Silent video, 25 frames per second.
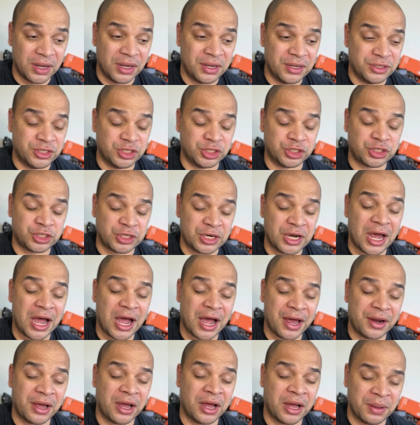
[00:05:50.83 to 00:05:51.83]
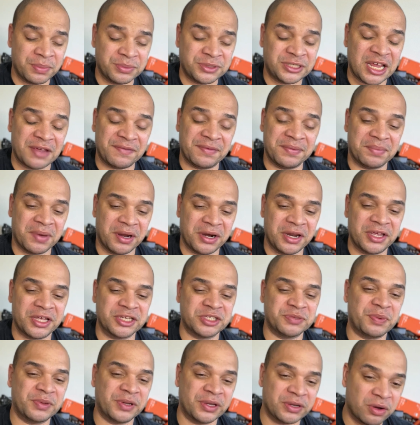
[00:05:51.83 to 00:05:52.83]
just not saving money, because
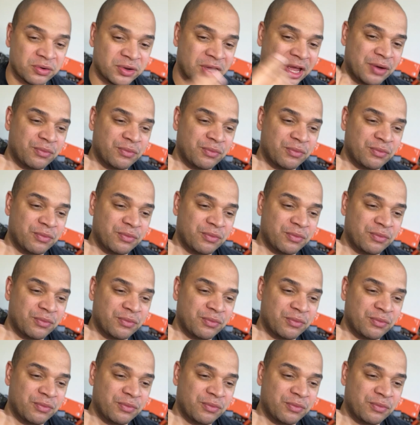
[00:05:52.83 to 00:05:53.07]
he'll be like, okay,